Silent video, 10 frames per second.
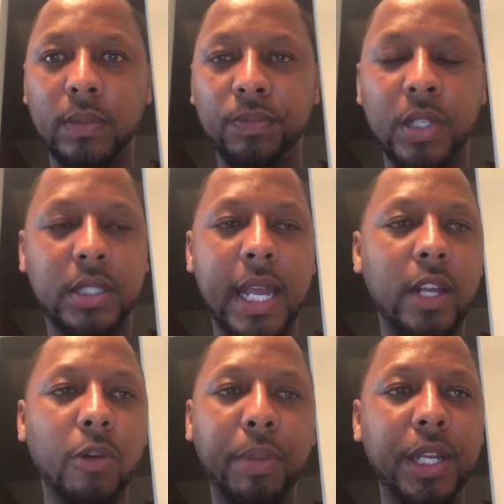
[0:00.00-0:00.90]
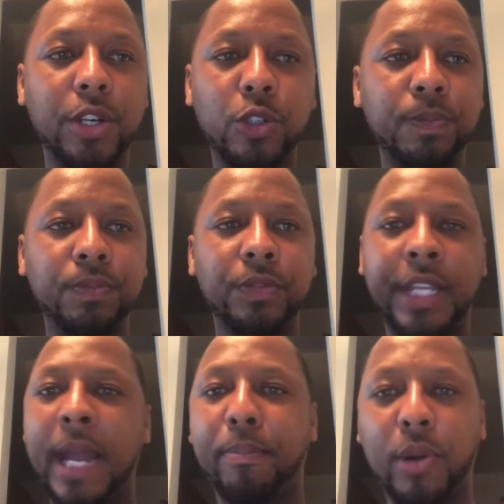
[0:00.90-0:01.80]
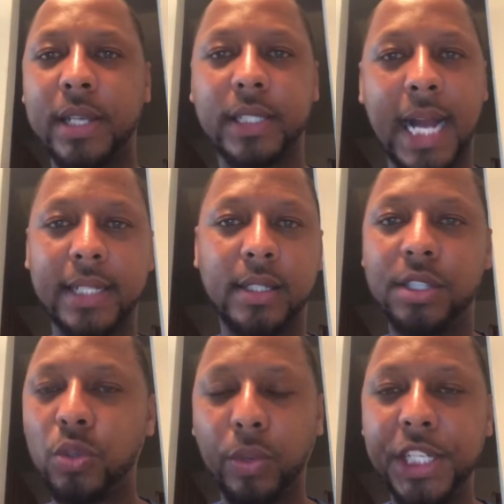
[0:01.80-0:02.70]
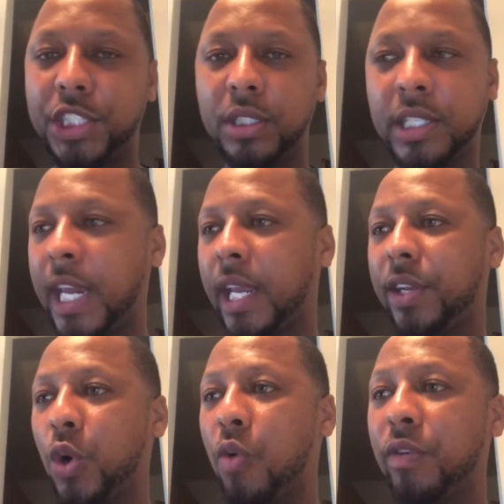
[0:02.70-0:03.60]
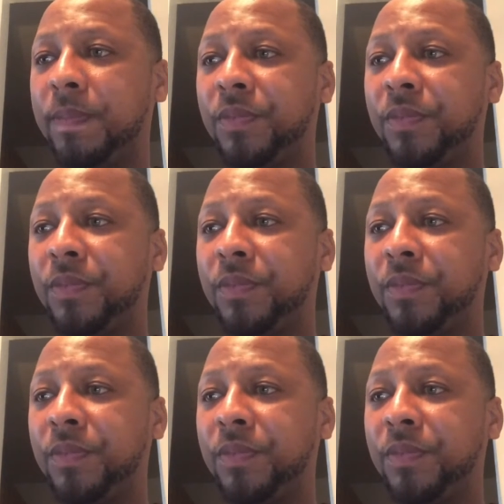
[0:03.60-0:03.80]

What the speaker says: This ain't going to be no Dak Prescott situation taking over